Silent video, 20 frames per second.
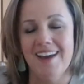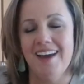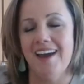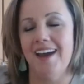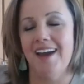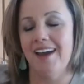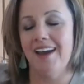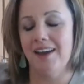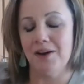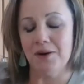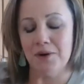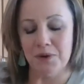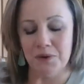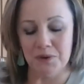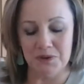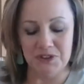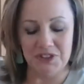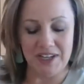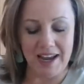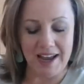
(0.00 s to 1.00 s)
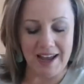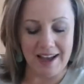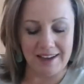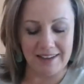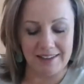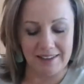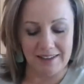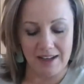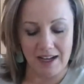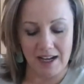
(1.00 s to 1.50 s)
Hey, old Jack,
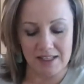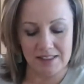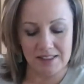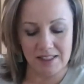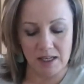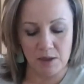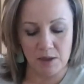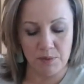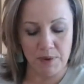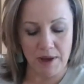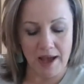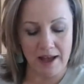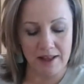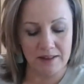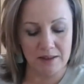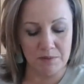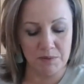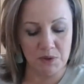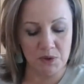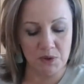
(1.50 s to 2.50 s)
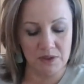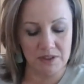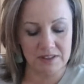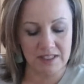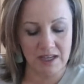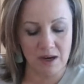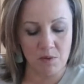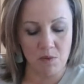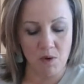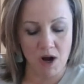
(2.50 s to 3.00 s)
I said, patting the mule as
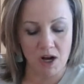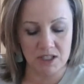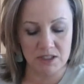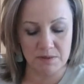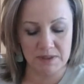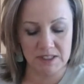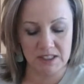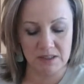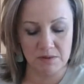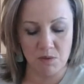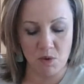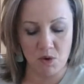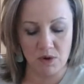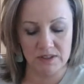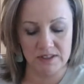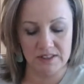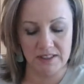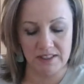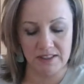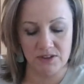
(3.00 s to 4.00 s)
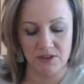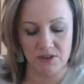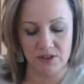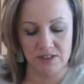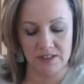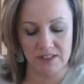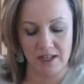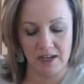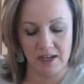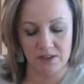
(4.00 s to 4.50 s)
I watched Mr. Morrison enter the
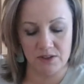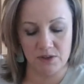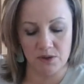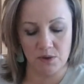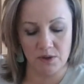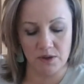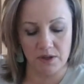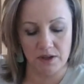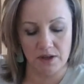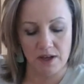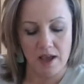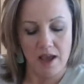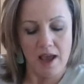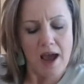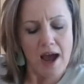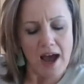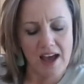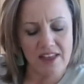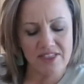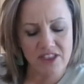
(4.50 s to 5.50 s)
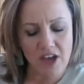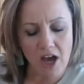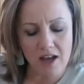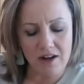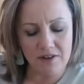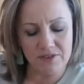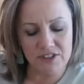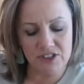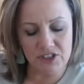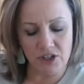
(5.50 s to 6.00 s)
side door. I thought
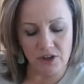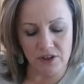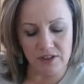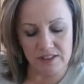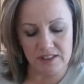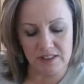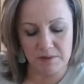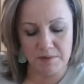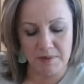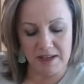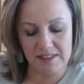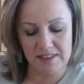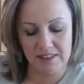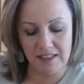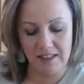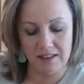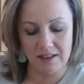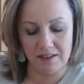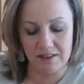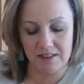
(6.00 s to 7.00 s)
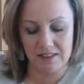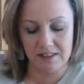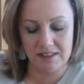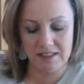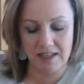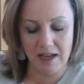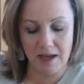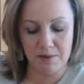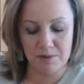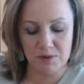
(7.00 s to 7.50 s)
of returning to my seat on the
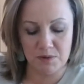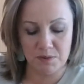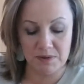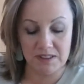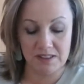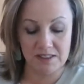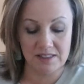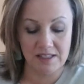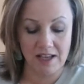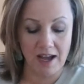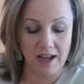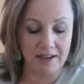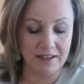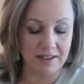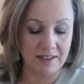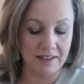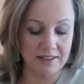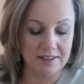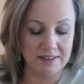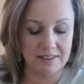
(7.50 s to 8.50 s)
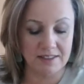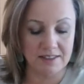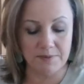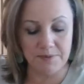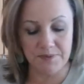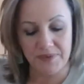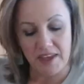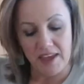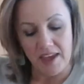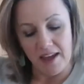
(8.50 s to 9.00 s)
steps, but decided against it.
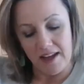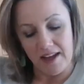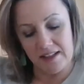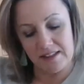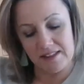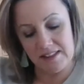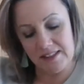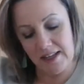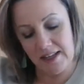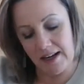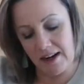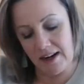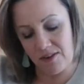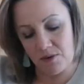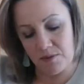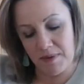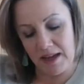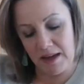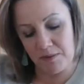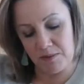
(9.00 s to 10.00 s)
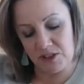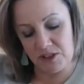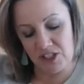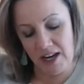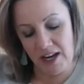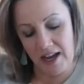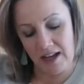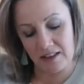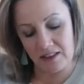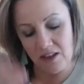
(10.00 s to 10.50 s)
Instead, I remained with
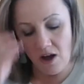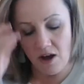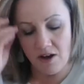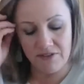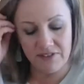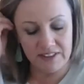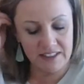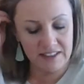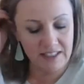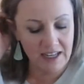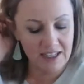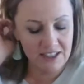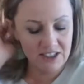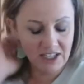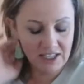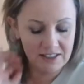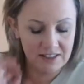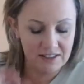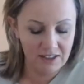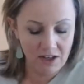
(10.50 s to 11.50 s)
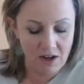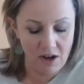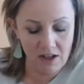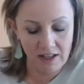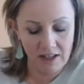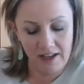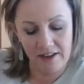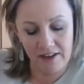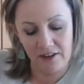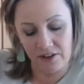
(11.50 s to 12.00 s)
Jack, thoughtfully digesting all
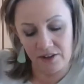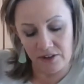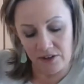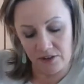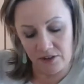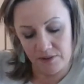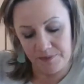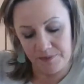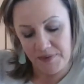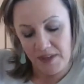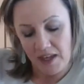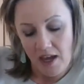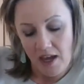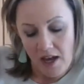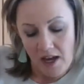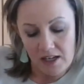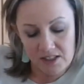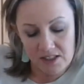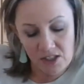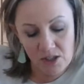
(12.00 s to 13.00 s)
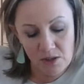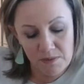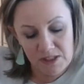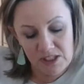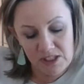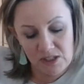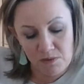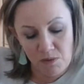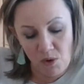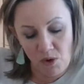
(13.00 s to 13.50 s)
I'd heard, until
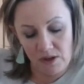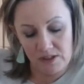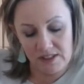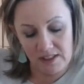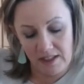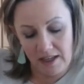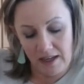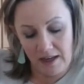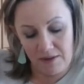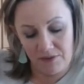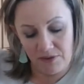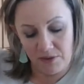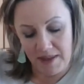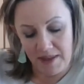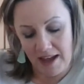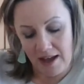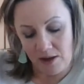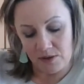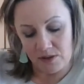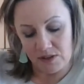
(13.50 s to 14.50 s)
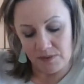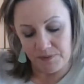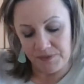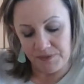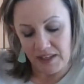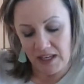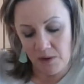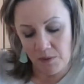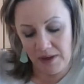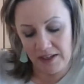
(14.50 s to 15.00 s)
Mr. Morrison came from the house.
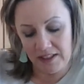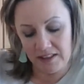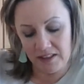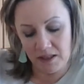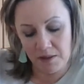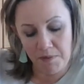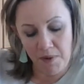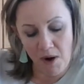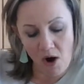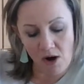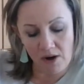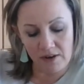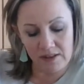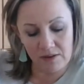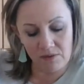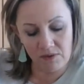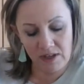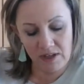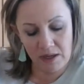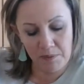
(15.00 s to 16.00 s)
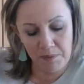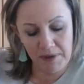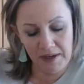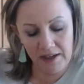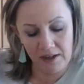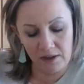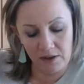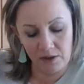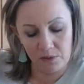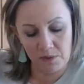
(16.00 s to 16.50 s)
He went into the barn, then
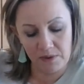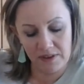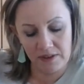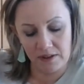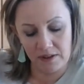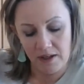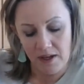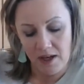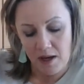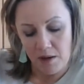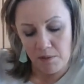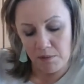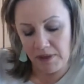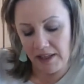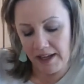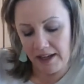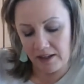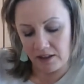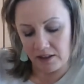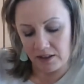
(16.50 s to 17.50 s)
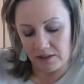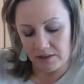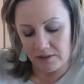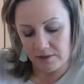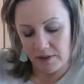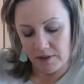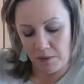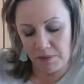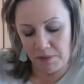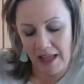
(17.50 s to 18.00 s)
reappeared with a planter,
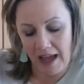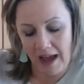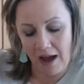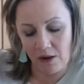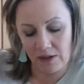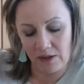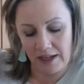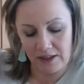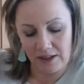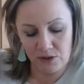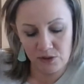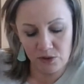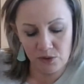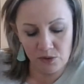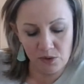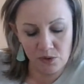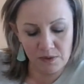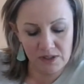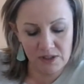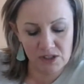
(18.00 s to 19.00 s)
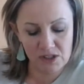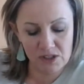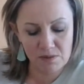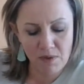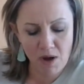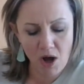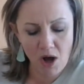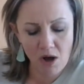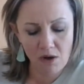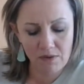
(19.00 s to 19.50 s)
a plow-like tool with a
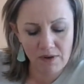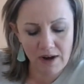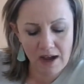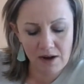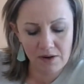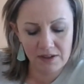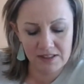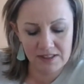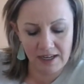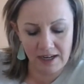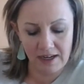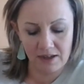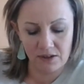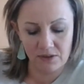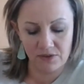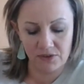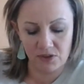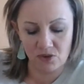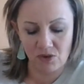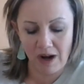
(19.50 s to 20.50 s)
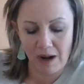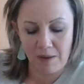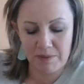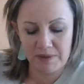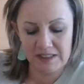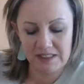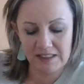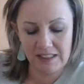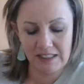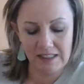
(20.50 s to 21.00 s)
small round container for
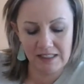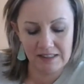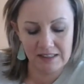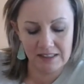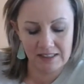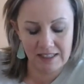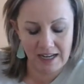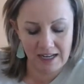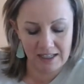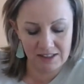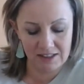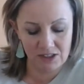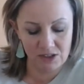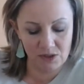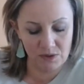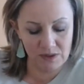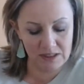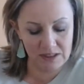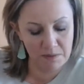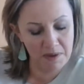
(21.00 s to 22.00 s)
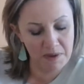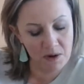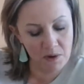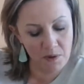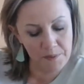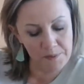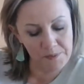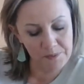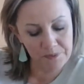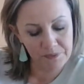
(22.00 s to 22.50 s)
dropping seeds attached to its middle.